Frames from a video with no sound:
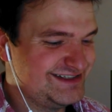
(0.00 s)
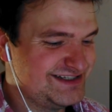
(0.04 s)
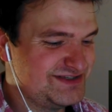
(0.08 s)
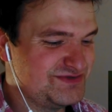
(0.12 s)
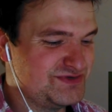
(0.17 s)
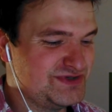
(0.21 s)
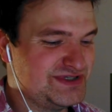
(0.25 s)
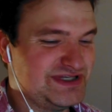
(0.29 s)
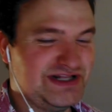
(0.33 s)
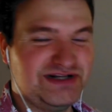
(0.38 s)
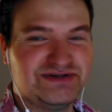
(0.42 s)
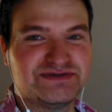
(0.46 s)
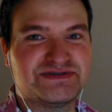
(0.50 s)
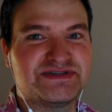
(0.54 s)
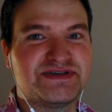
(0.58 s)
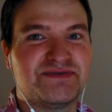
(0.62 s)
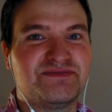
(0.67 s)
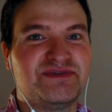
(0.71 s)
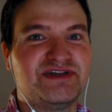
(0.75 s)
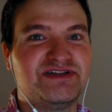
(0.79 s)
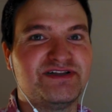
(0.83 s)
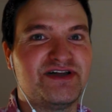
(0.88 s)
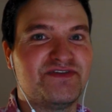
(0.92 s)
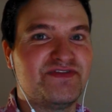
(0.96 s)
There's always a little
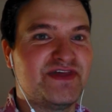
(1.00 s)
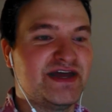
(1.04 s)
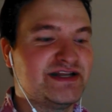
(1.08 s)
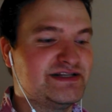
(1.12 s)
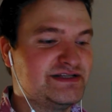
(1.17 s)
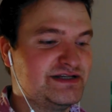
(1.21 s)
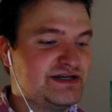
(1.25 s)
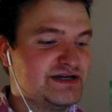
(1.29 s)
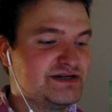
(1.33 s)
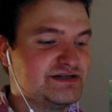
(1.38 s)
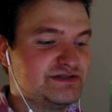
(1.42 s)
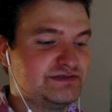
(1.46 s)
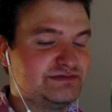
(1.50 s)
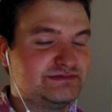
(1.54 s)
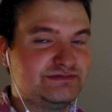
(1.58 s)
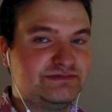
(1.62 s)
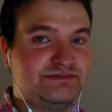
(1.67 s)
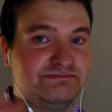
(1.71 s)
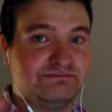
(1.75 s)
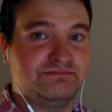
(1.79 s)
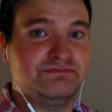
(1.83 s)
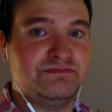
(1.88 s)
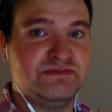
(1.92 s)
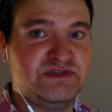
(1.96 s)
something like that to kind of
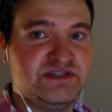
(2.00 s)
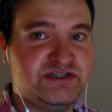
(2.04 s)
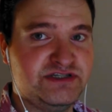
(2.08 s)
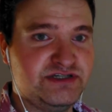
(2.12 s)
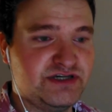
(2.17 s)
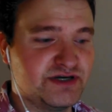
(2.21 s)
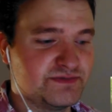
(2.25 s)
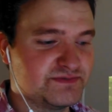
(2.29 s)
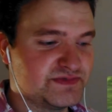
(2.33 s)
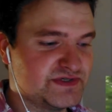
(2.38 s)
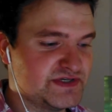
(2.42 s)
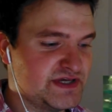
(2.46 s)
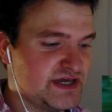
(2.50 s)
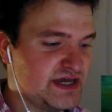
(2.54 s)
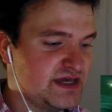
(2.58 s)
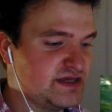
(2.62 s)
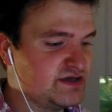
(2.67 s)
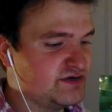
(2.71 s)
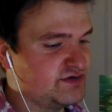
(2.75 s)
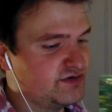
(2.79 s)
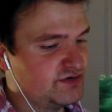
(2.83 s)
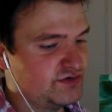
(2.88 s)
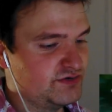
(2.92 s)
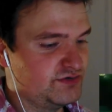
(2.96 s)
jump scare
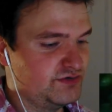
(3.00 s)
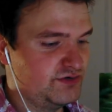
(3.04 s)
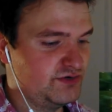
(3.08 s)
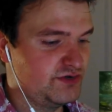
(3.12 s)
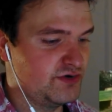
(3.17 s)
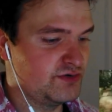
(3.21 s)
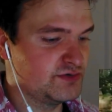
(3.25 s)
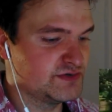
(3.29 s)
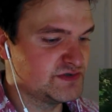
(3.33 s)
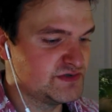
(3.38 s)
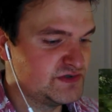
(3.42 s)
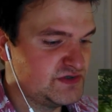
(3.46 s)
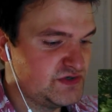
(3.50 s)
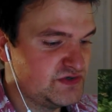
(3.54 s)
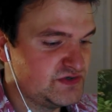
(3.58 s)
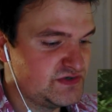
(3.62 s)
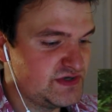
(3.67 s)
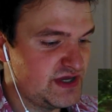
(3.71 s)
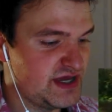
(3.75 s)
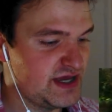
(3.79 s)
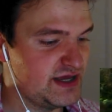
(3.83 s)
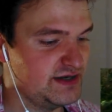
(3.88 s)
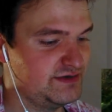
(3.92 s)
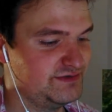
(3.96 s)
you. Although I wasn't too
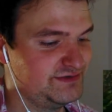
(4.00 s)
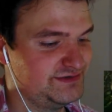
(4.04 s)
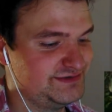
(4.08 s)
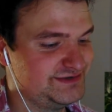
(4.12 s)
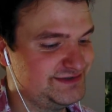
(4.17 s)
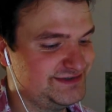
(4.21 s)
scared.